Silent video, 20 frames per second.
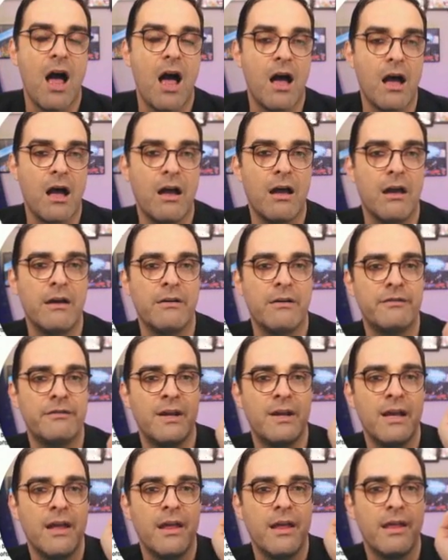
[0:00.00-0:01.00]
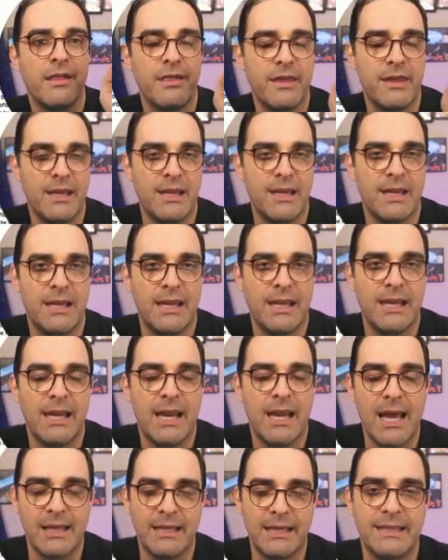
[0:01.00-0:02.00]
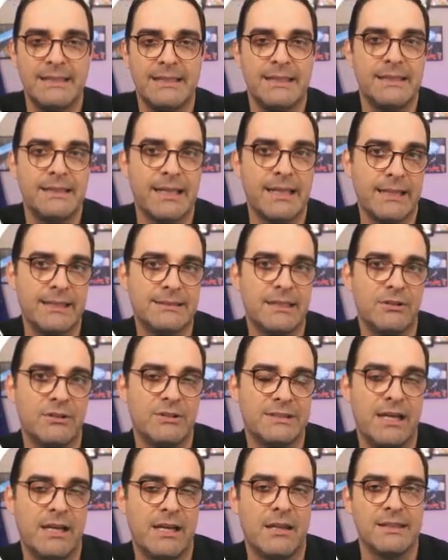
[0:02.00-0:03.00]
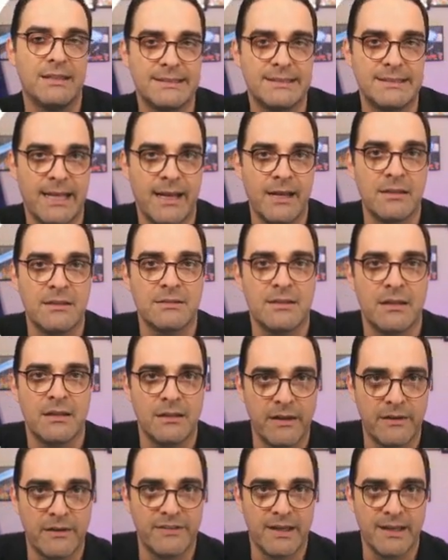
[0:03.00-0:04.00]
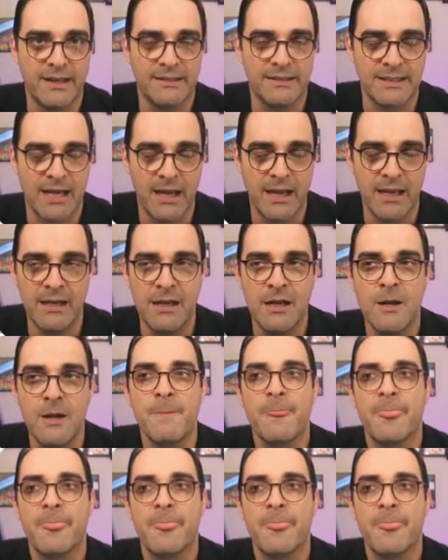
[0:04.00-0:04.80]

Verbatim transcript: of the LED lights that you see on the stands on the left hand side.